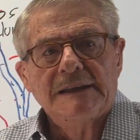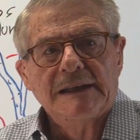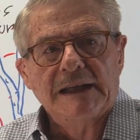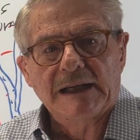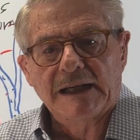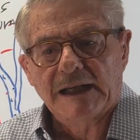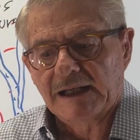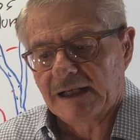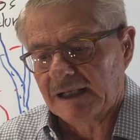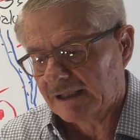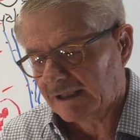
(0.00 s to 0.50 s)

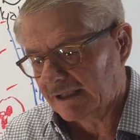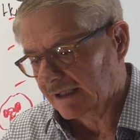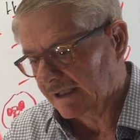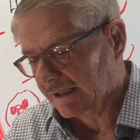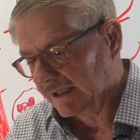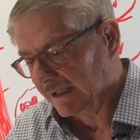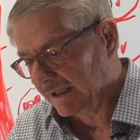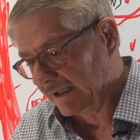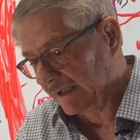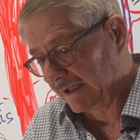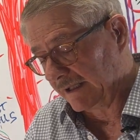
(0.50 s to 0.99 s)

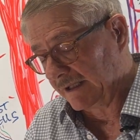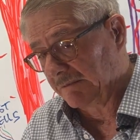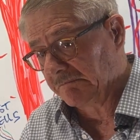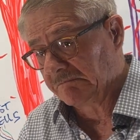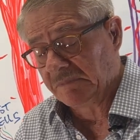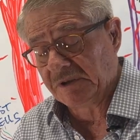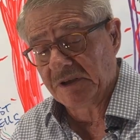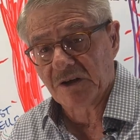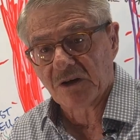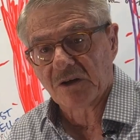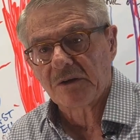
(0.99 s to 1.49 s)

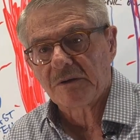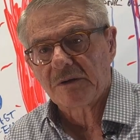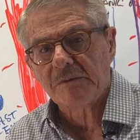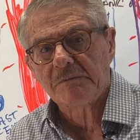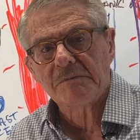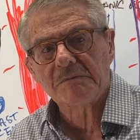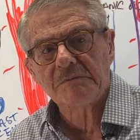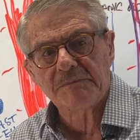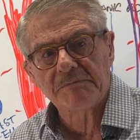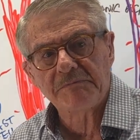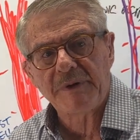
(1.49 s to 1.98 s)

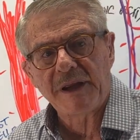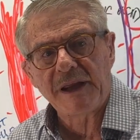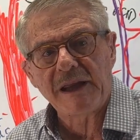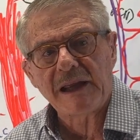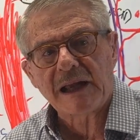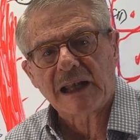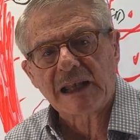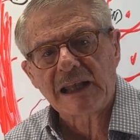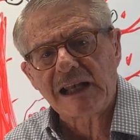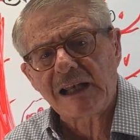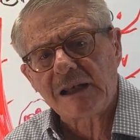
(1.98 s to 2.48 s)
Being
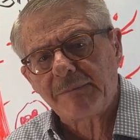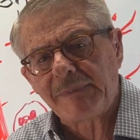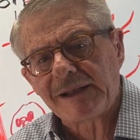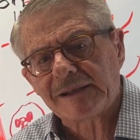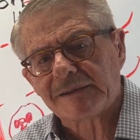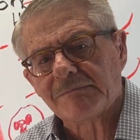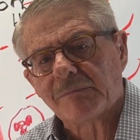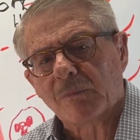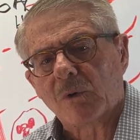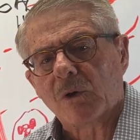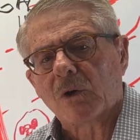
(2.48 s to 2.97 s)
a little
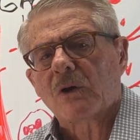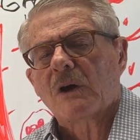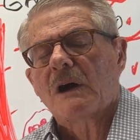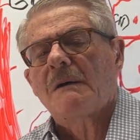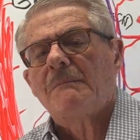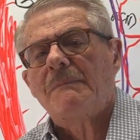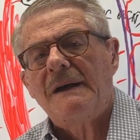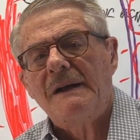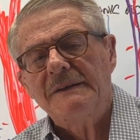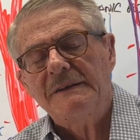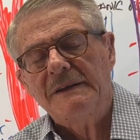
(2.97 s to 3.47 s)
bit more
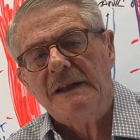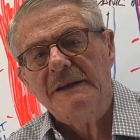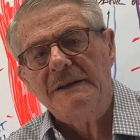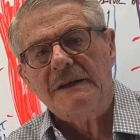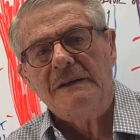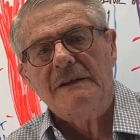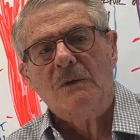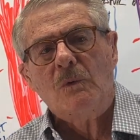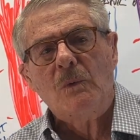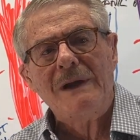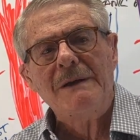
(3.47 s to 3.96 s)
abundant
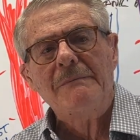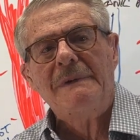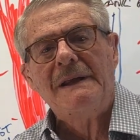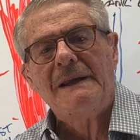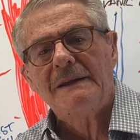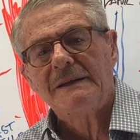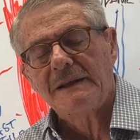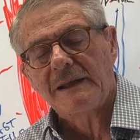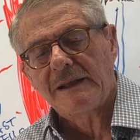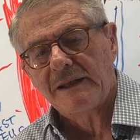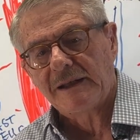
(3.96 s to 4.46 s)
in
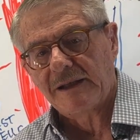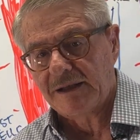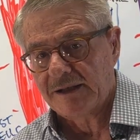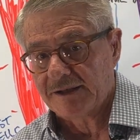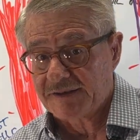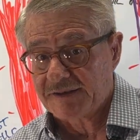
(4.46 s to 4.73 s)
women in